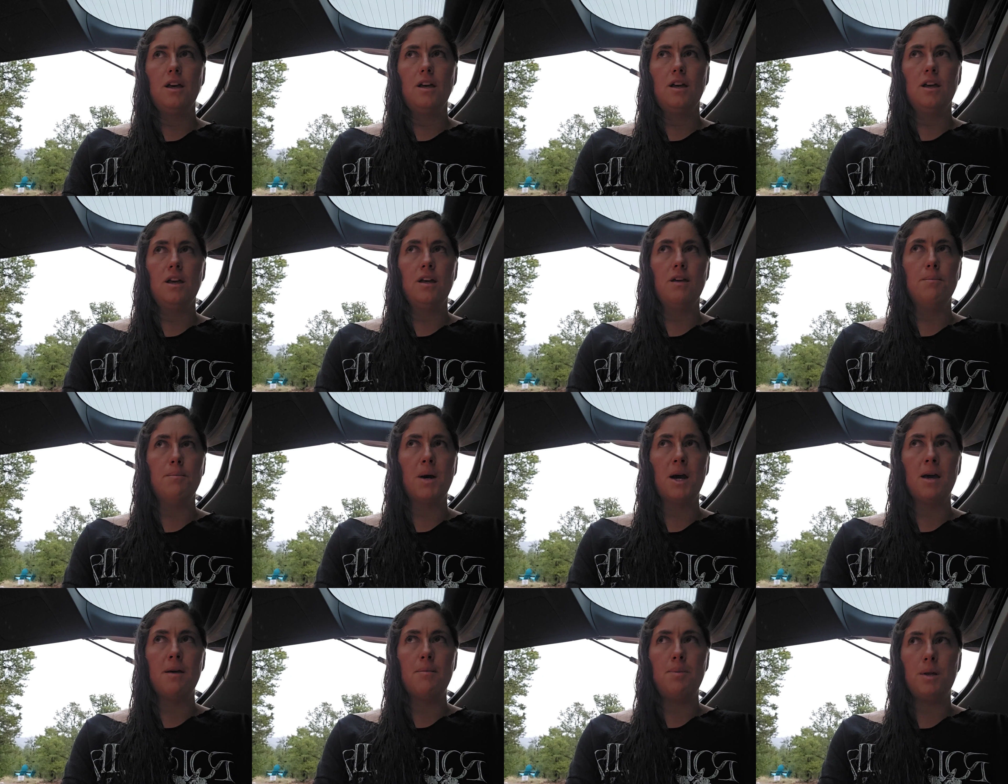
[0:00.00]
in
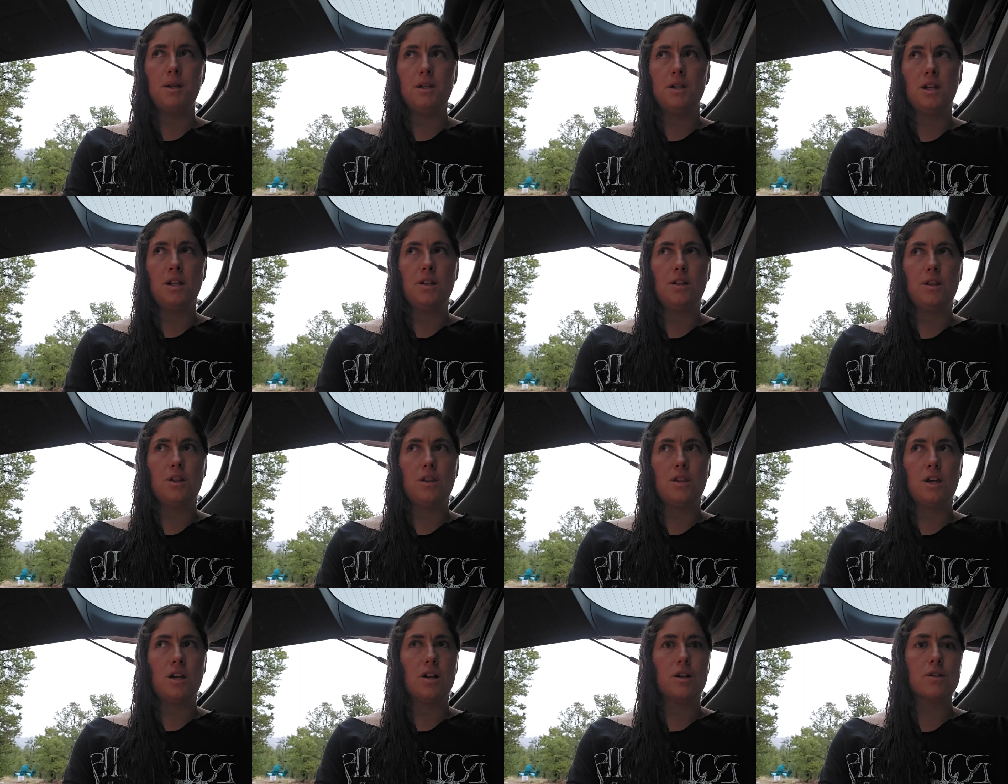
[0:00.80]
my
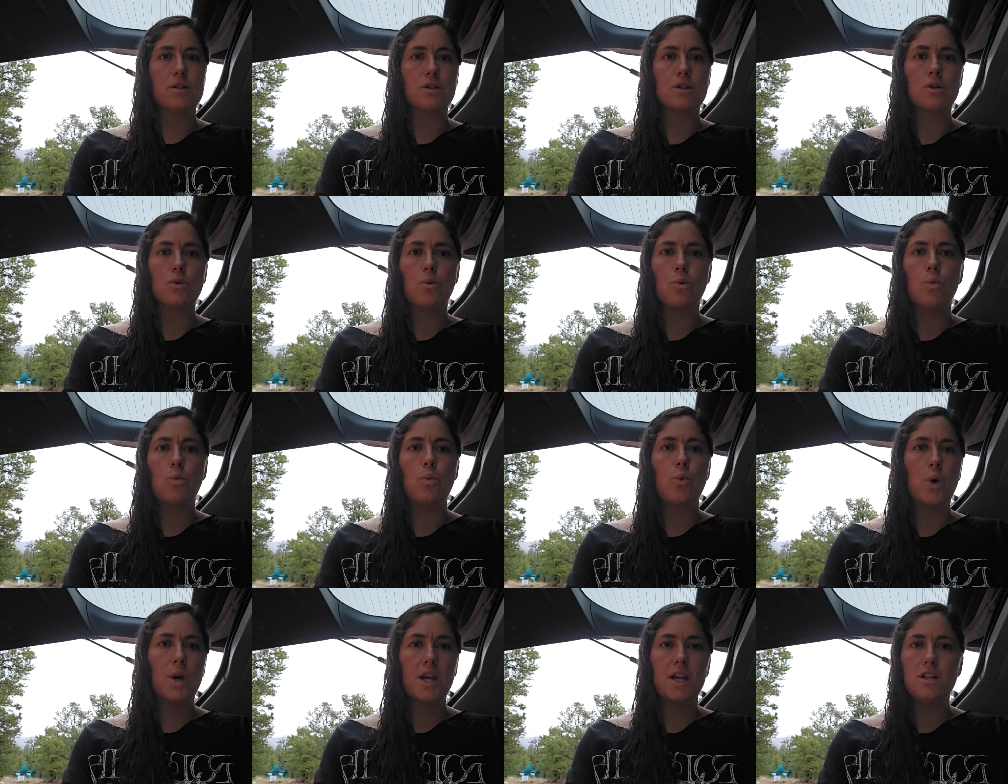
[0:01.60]
opinion, there's
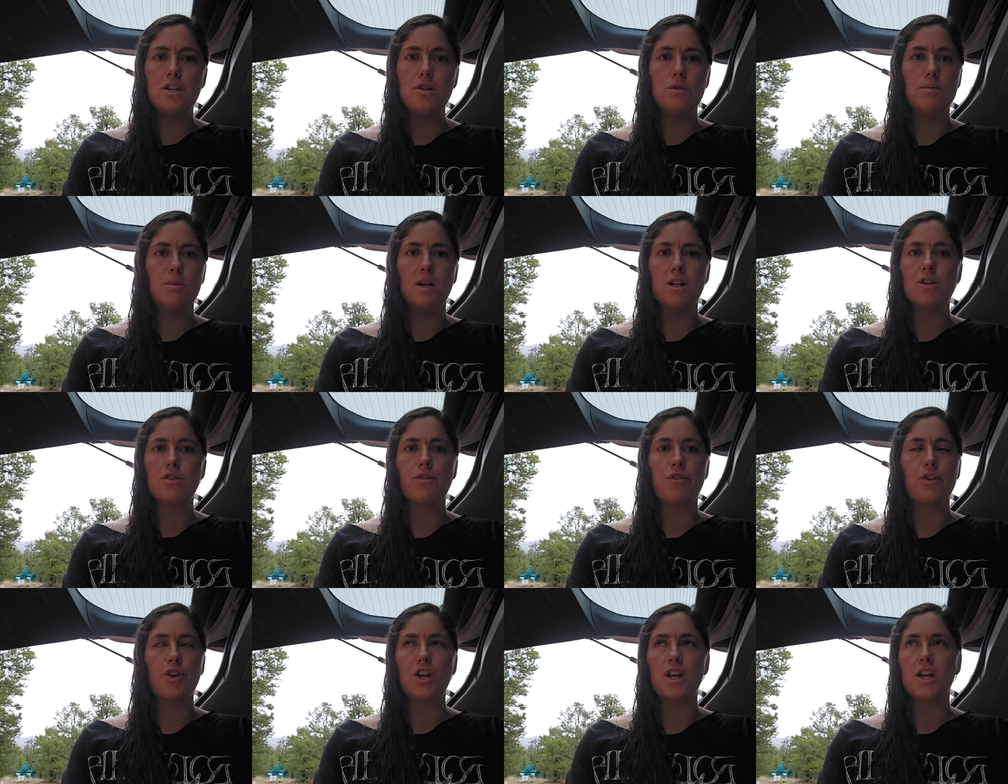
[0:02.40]
way too
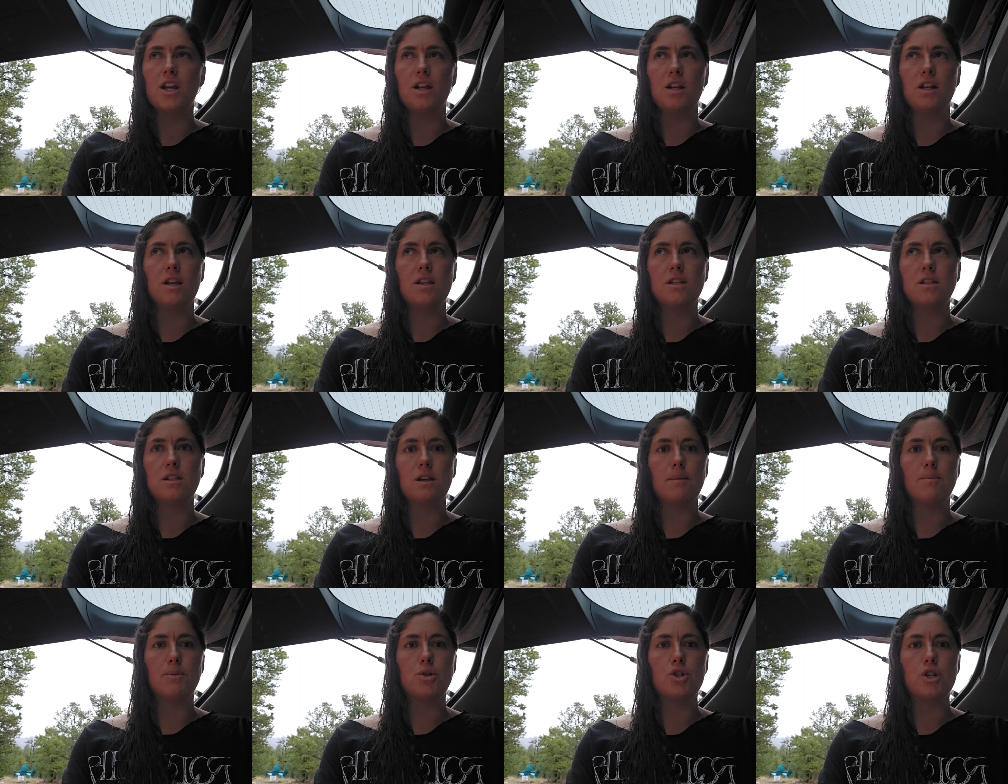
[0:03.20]
much freaking
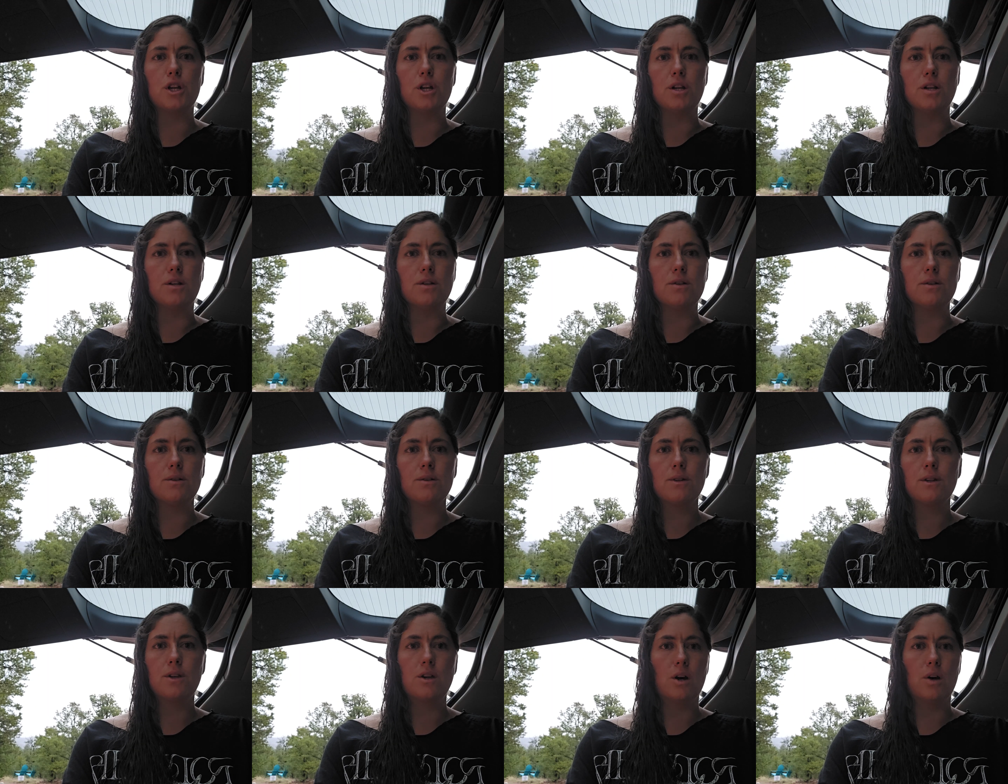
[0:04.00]
assumption
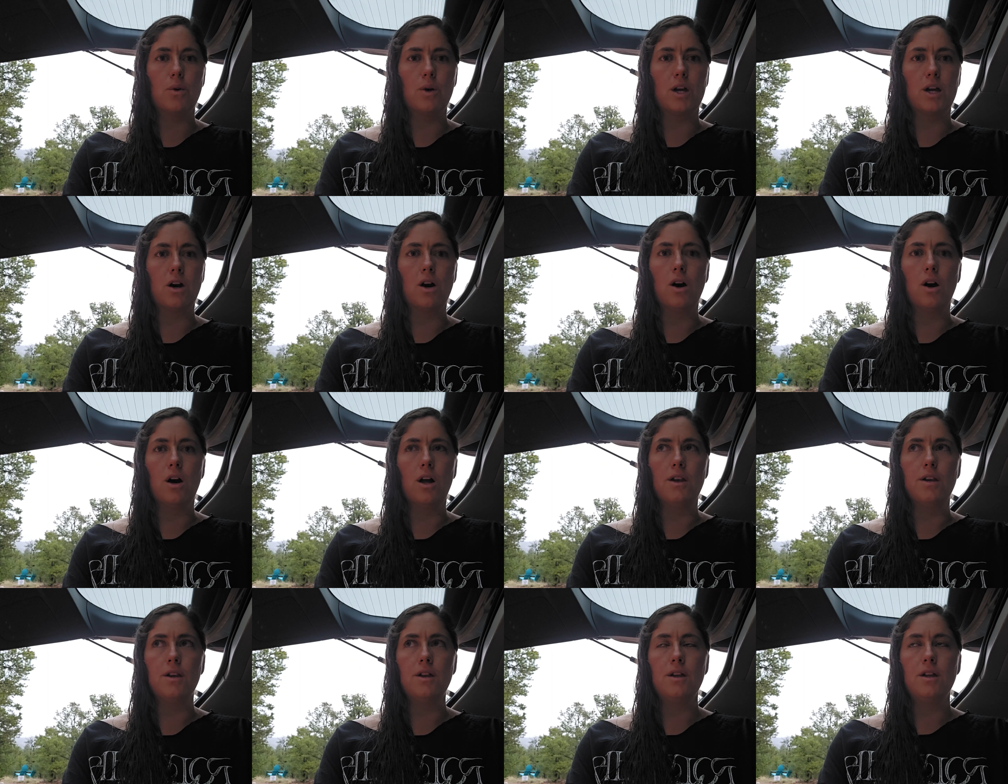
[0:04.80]
going
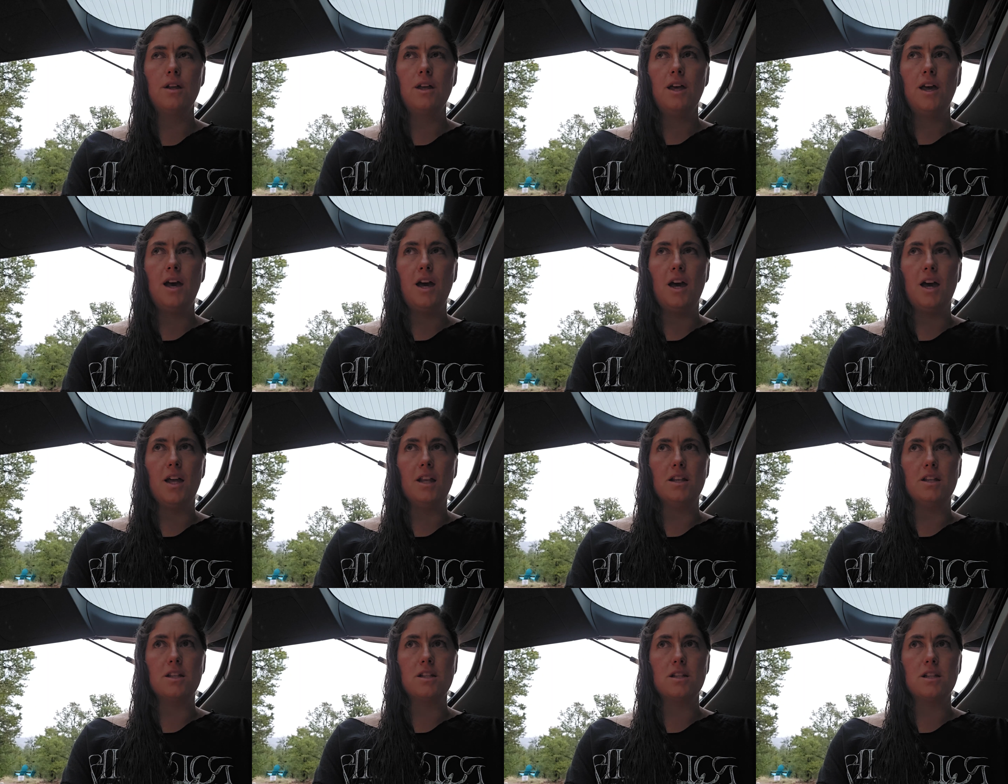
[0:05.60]
on
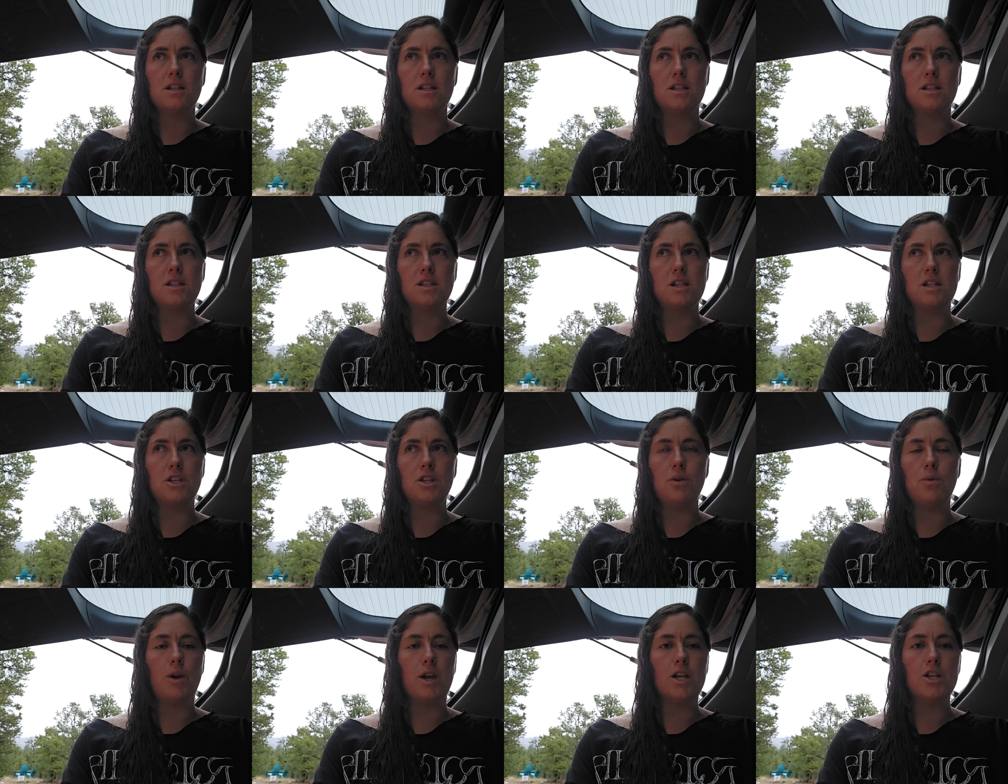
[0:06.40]
and
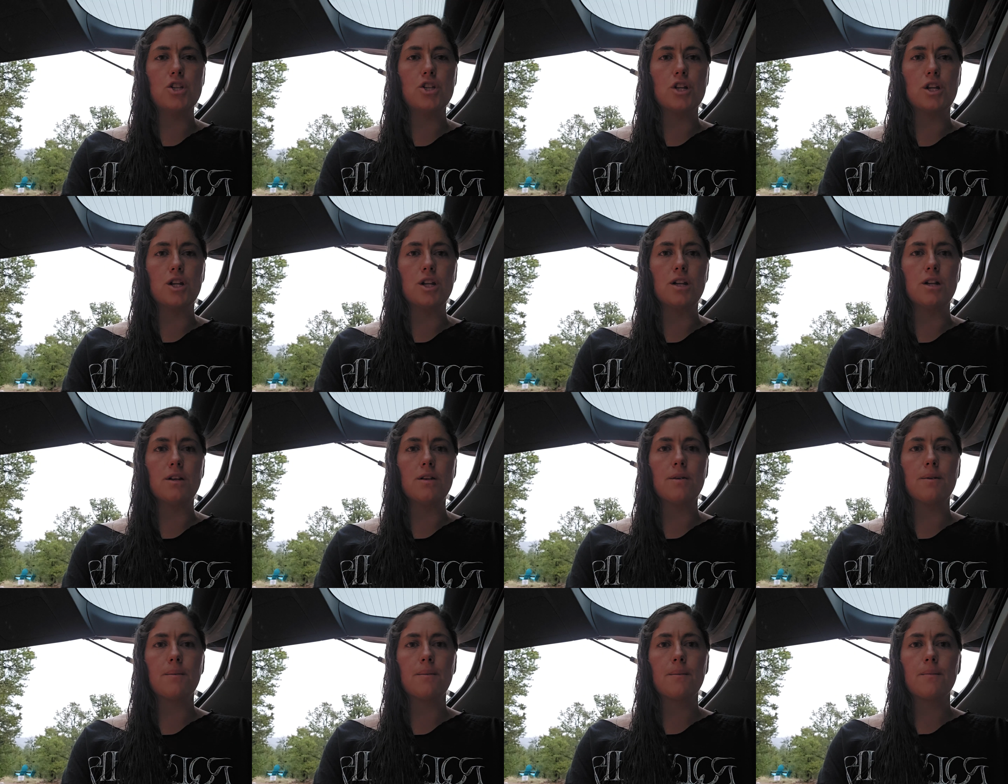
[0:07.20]

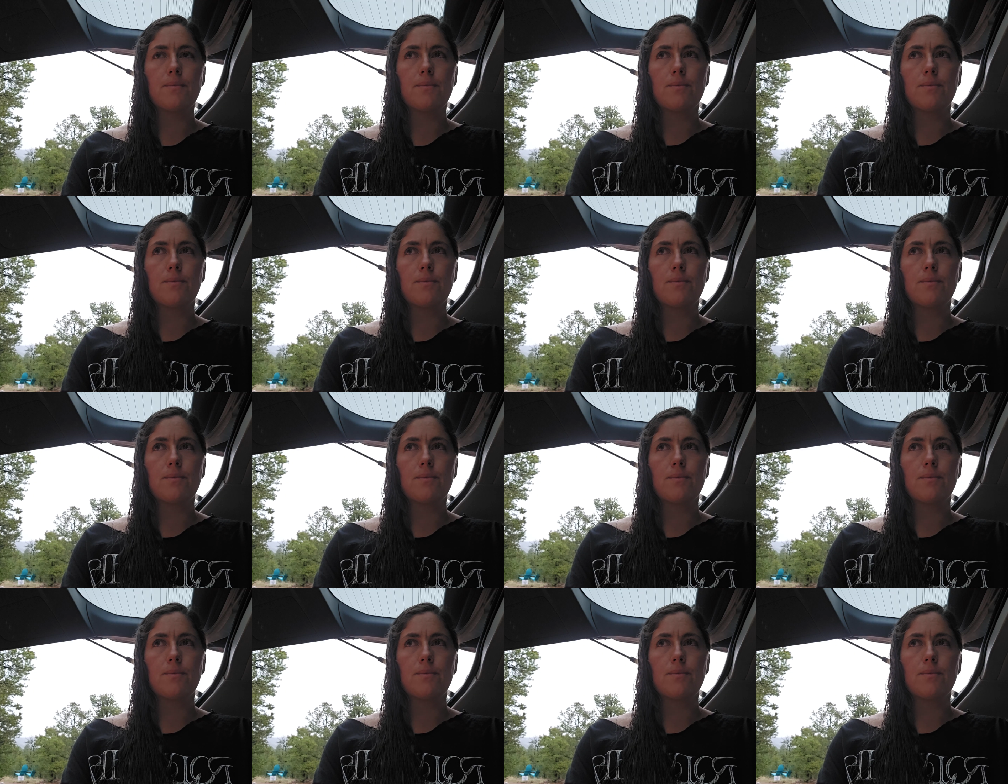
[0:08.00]
insinuation